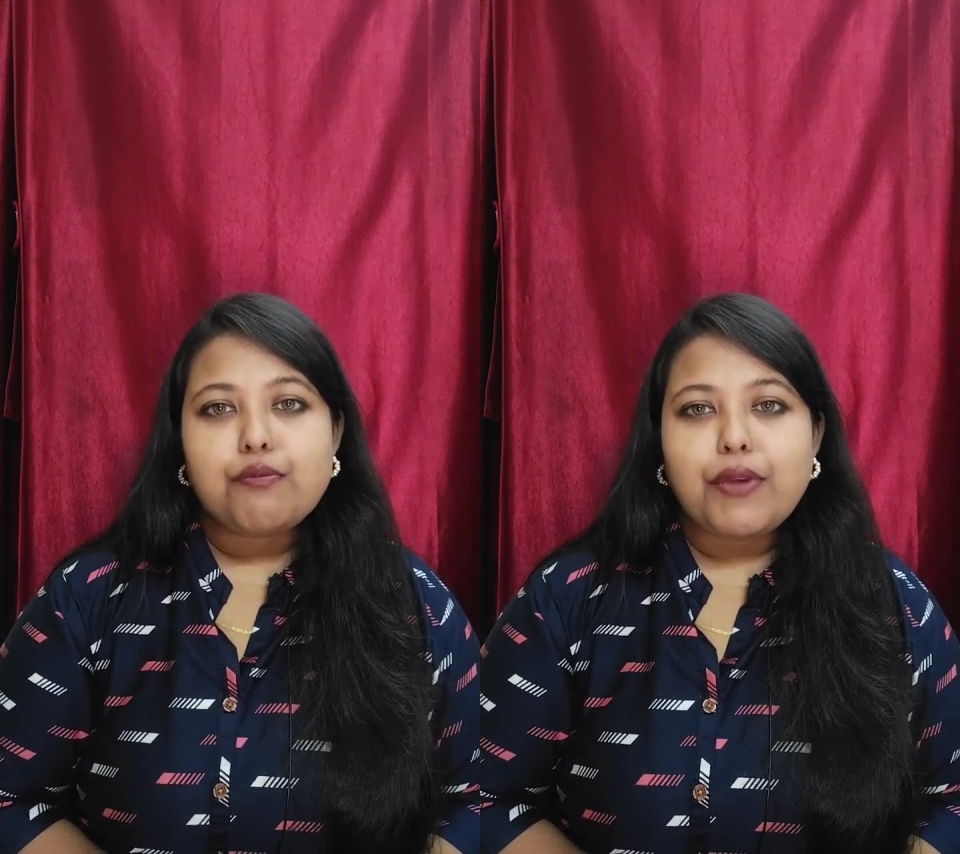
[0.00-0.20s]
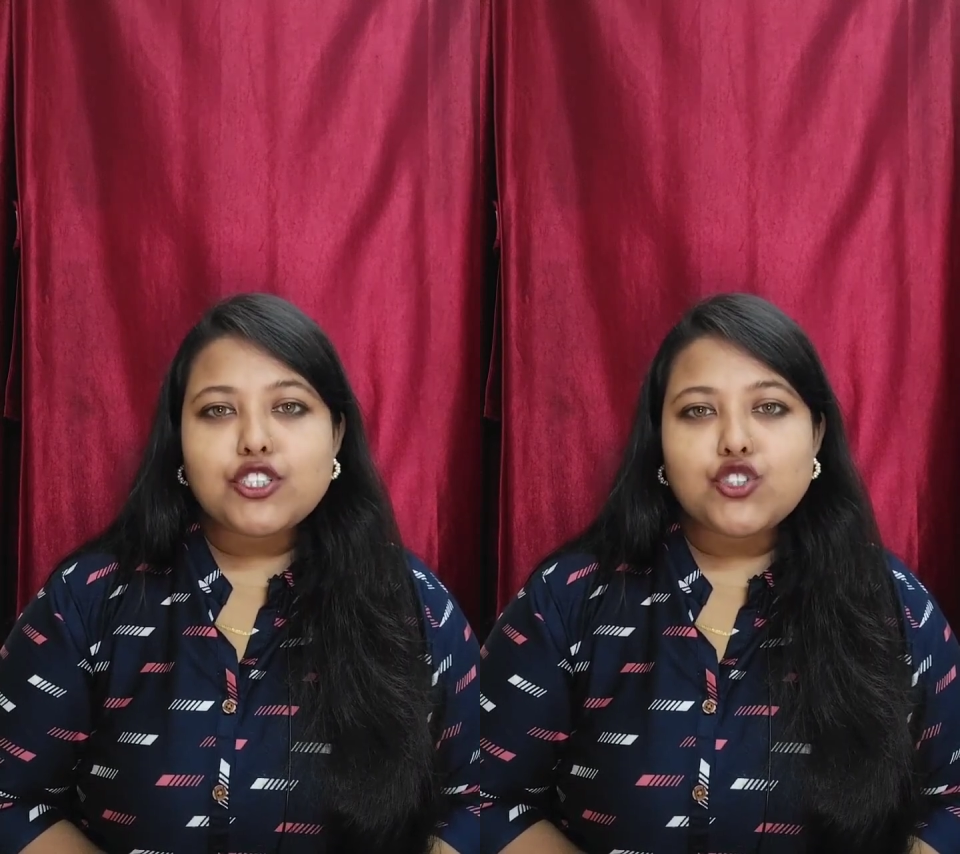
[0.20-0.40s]

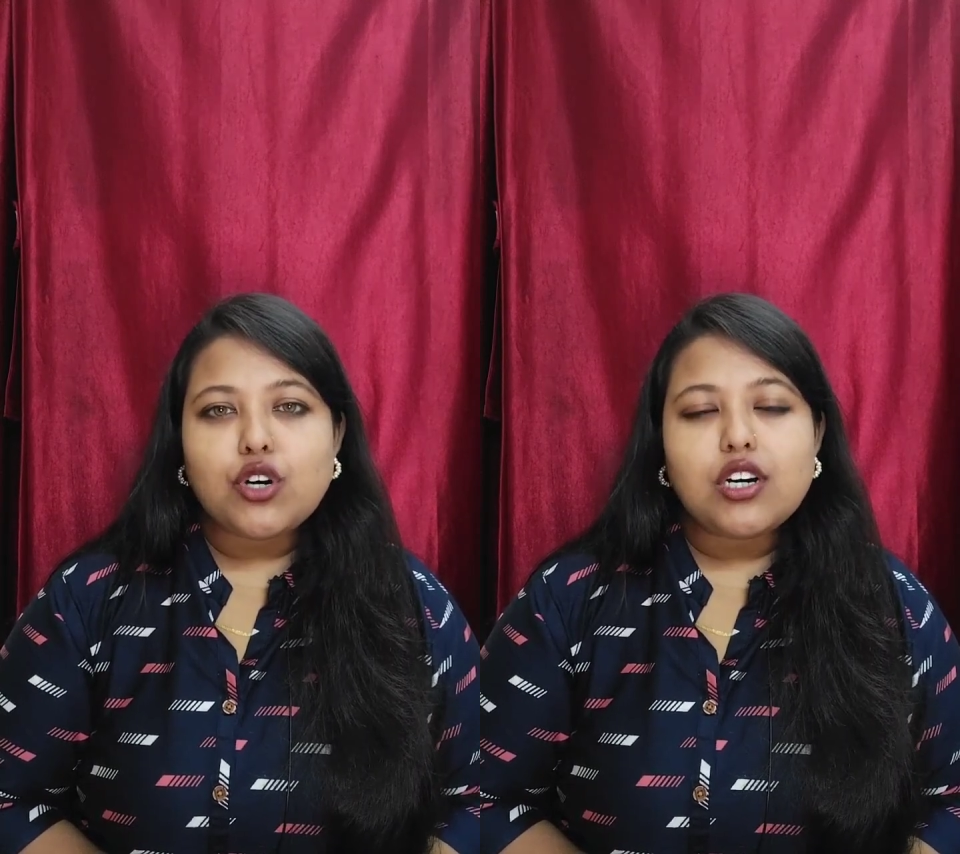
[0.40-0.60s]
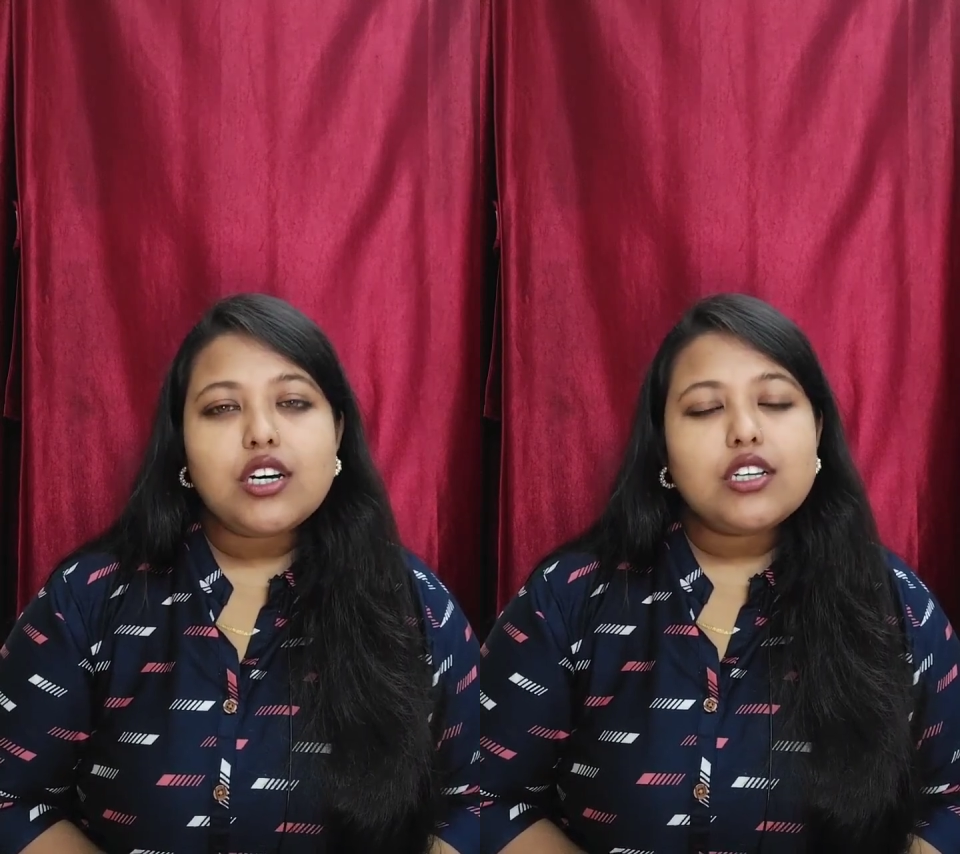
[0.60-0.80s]
Make
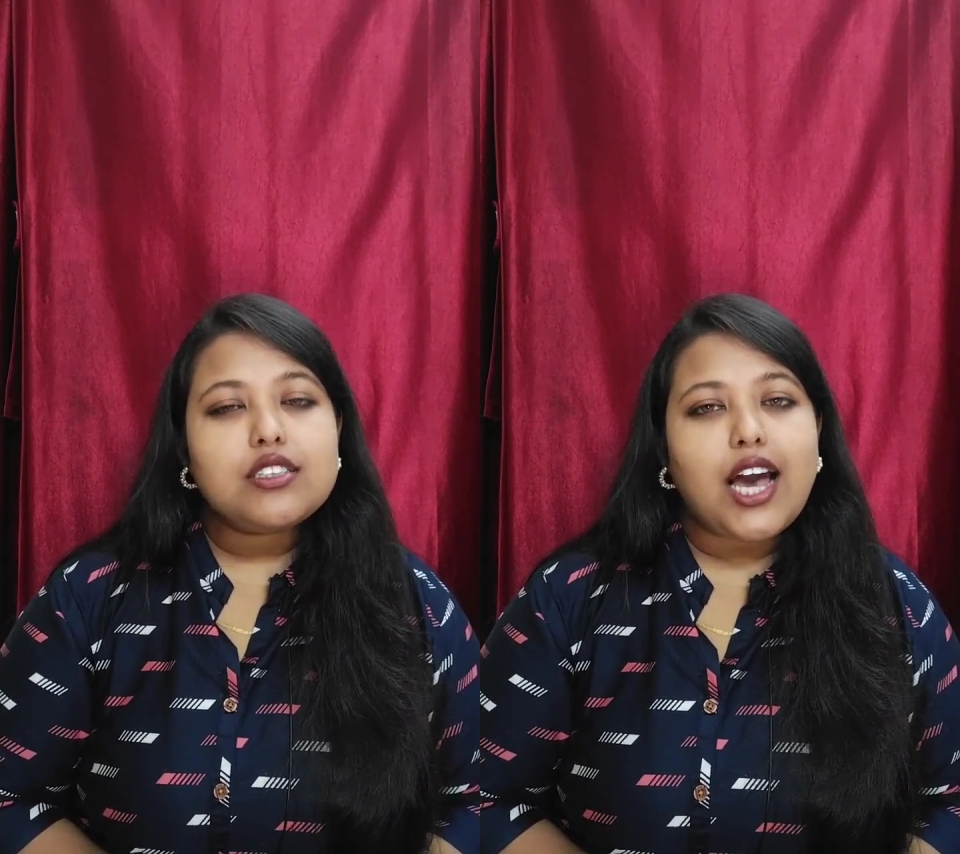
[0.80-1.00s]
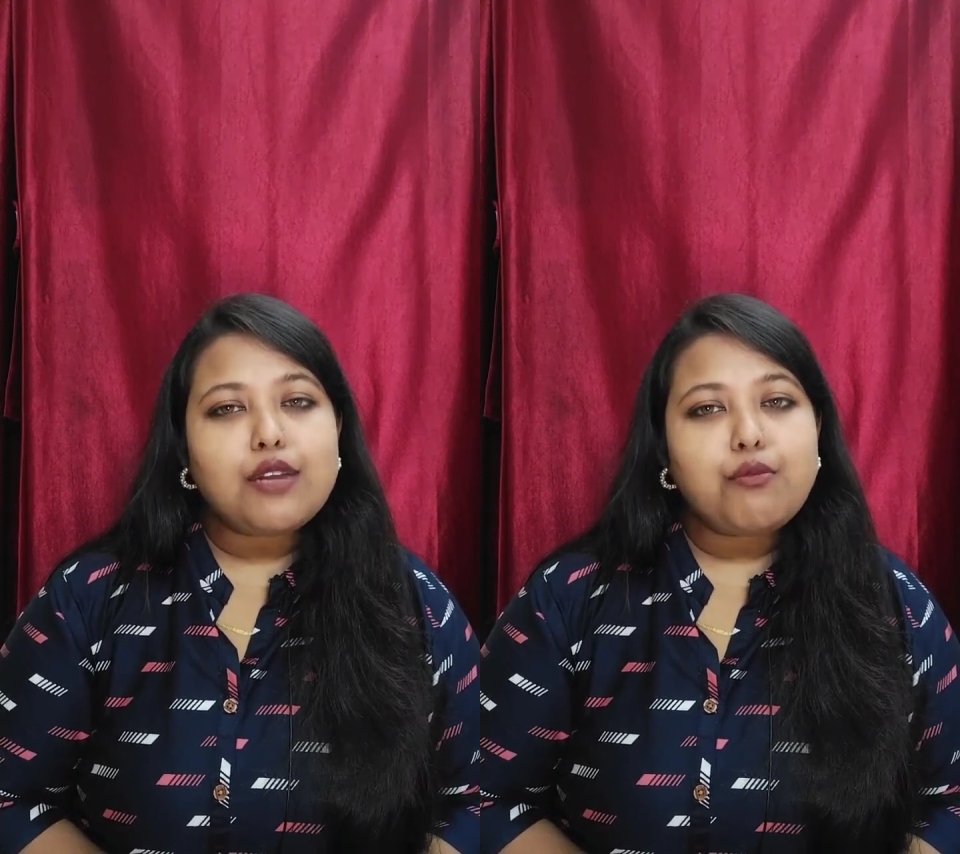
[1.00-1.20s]
sure
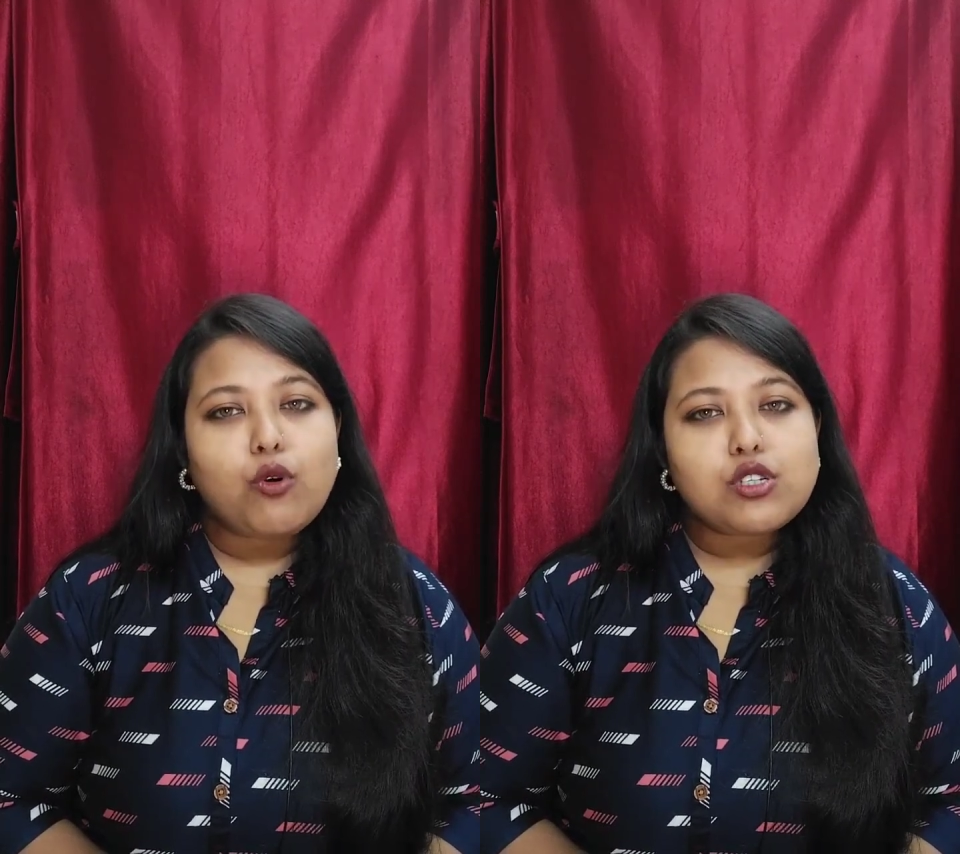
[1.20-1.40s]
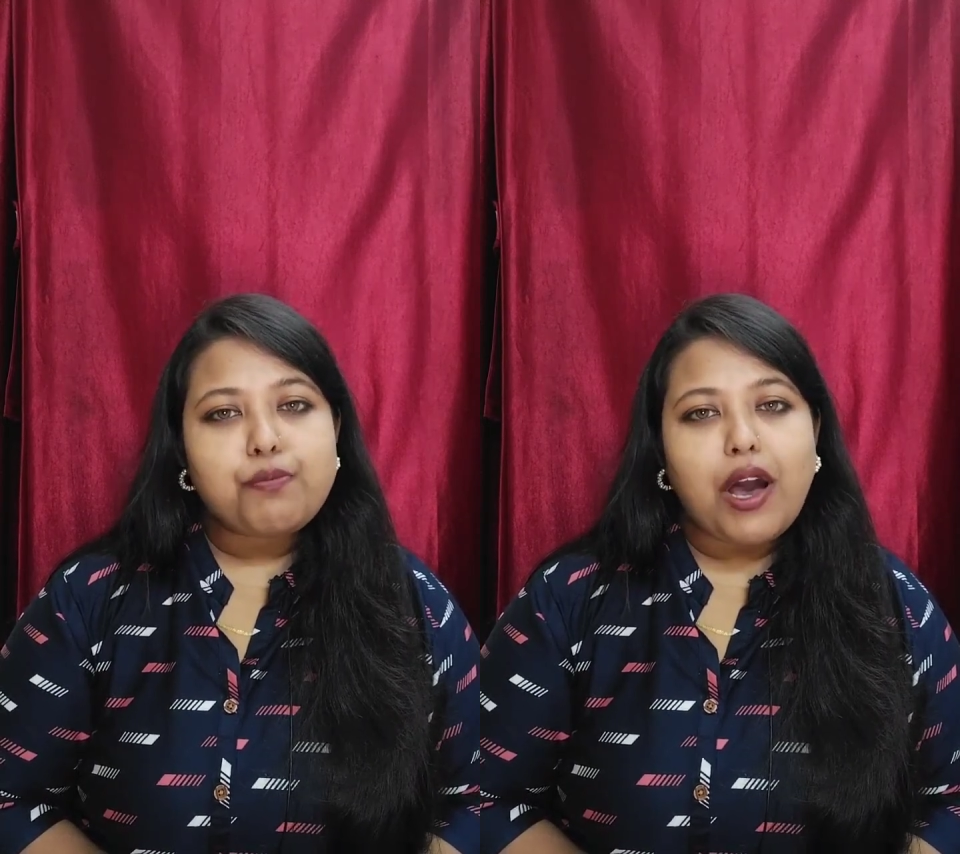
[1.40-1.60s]
that
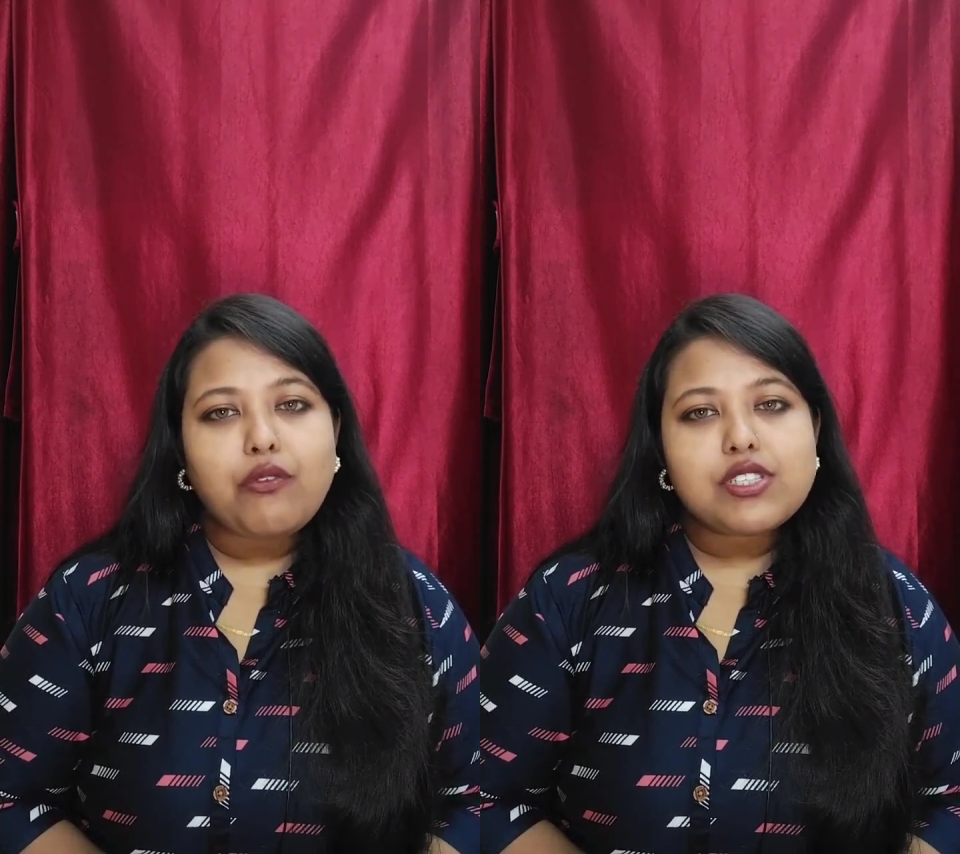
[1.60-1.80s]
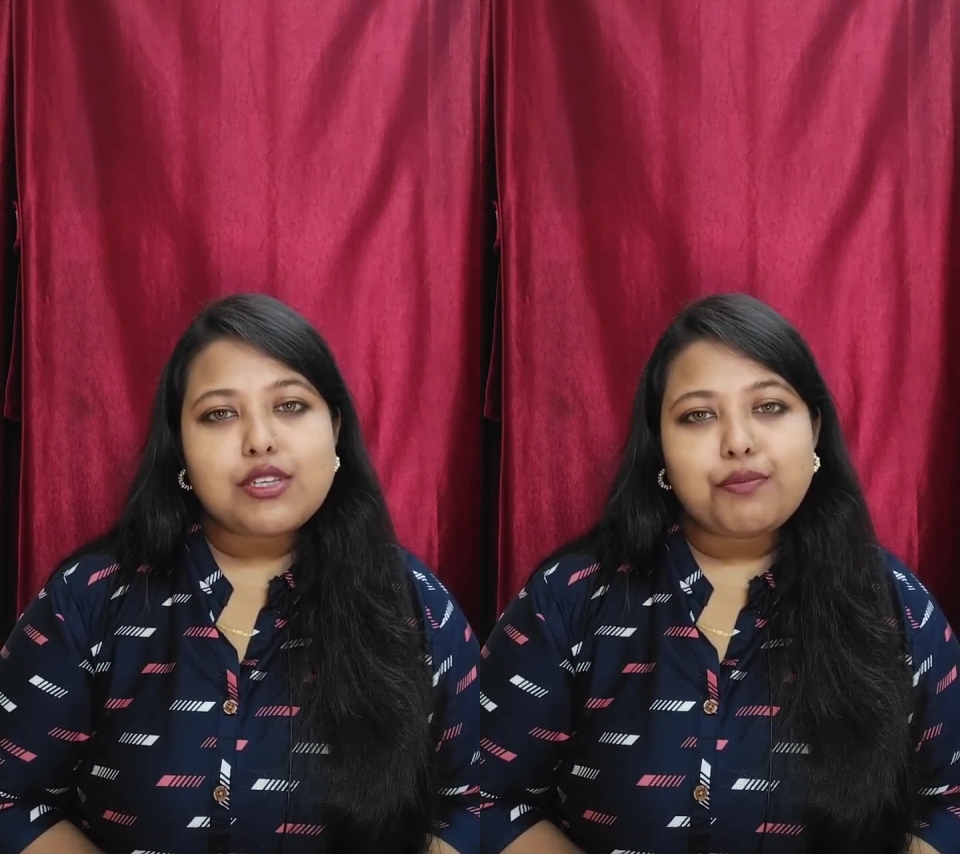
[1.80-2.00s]
motor
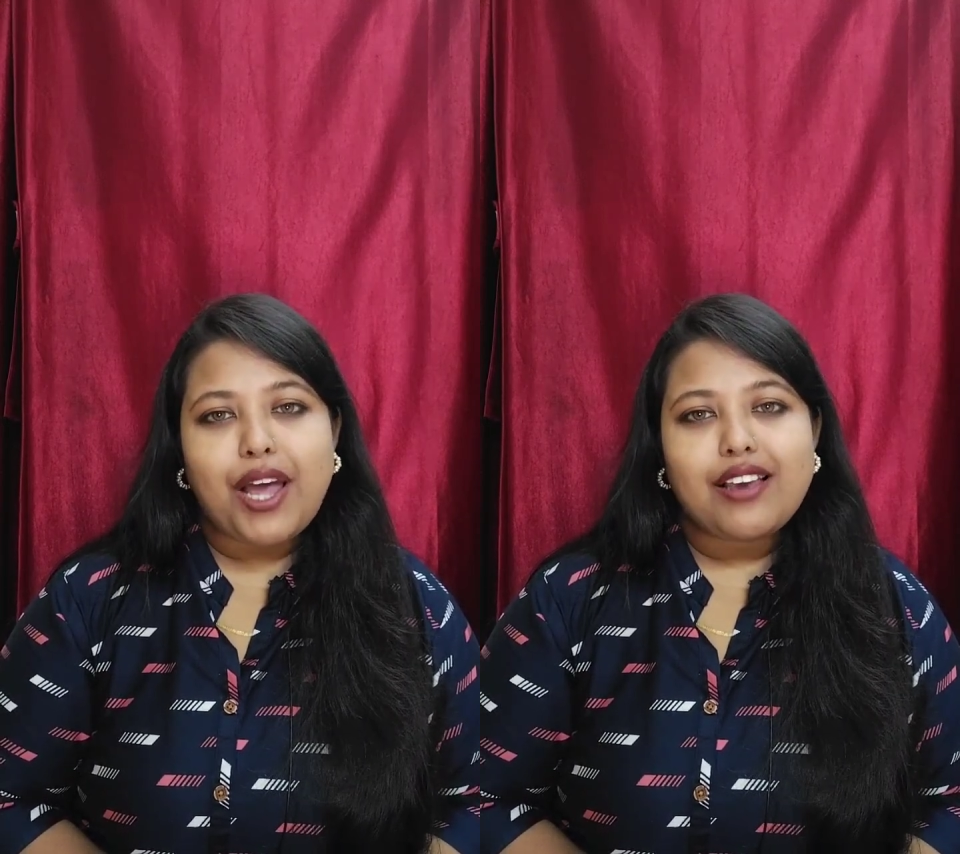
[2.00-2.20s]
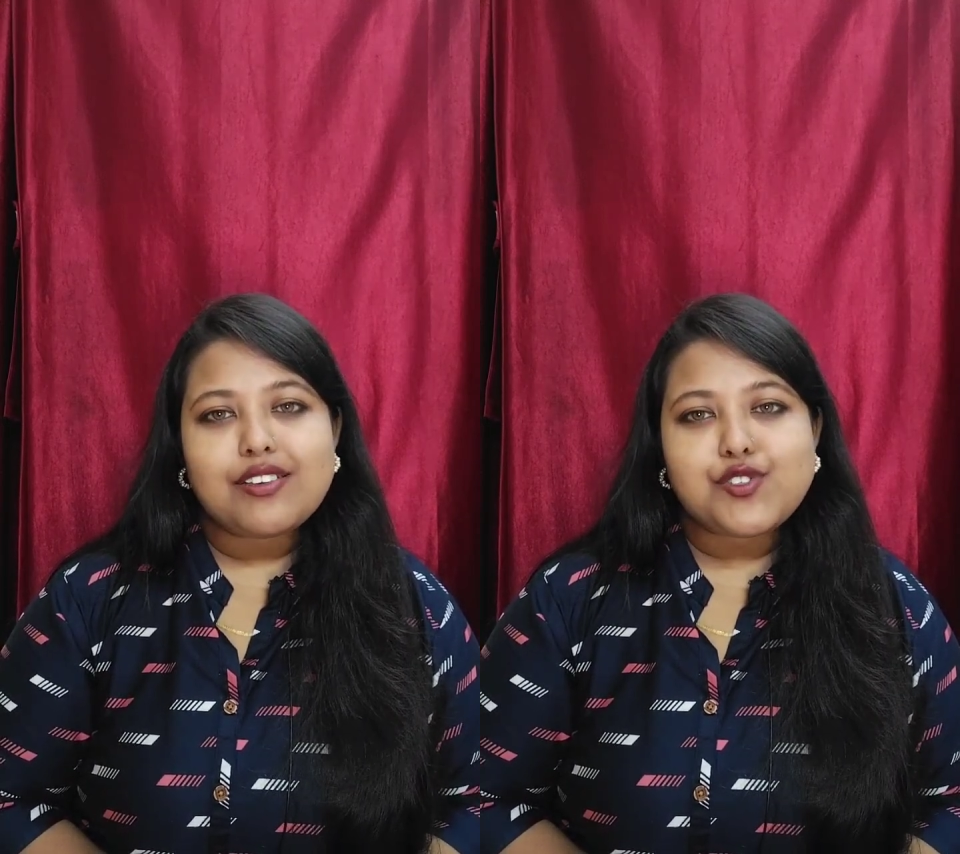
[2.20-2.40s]
power supply